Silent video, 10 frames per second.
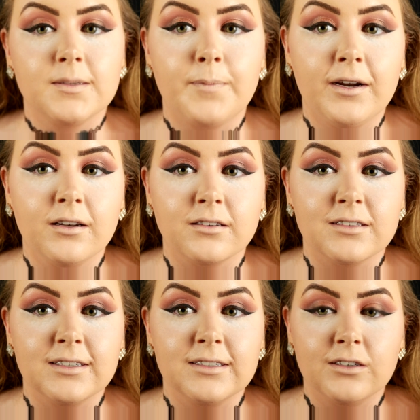Sparkle
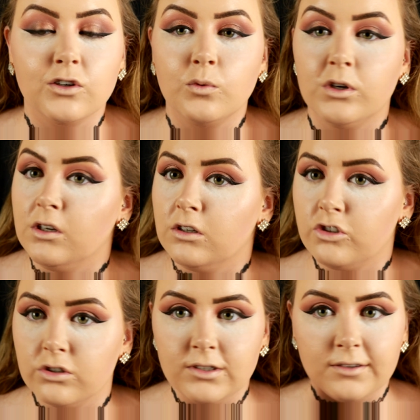Dust in 01,
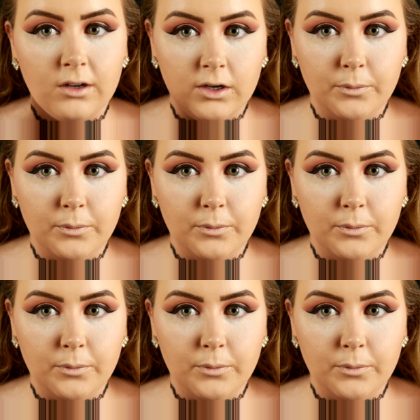just on the high